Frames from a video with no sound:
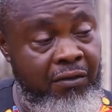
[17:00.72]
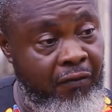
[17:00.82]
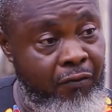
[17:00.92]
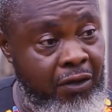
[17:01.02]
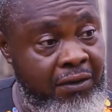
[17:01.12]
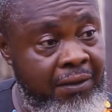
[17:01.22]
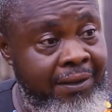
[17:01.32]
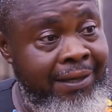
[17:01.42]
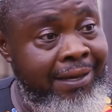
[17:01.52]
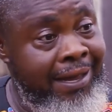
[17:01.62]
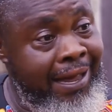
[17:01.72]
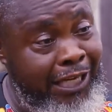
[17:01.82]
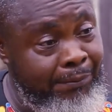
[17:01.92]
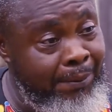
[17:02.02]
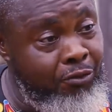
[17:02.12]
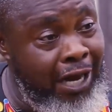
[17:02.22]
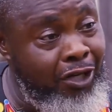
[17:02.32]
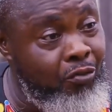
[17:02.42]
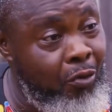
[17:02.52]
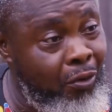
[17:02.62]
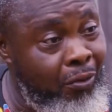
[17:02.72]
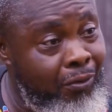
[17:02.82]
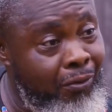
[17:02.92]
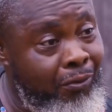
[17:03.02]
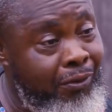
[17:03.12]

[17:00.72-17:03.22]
Think of what? Expect me in house tomorrow.